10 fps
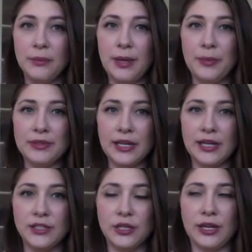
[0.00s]
People
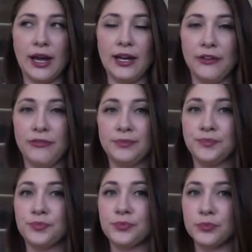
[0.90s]
tend to kind of
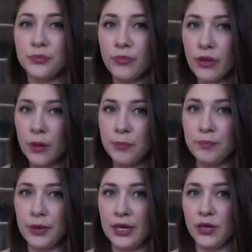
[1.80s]

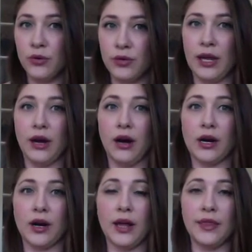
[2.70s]
be who they
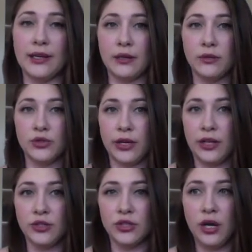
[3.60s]
are, and they don't
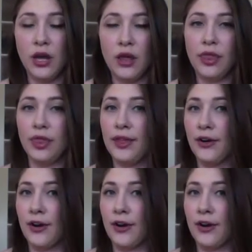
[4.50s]
change their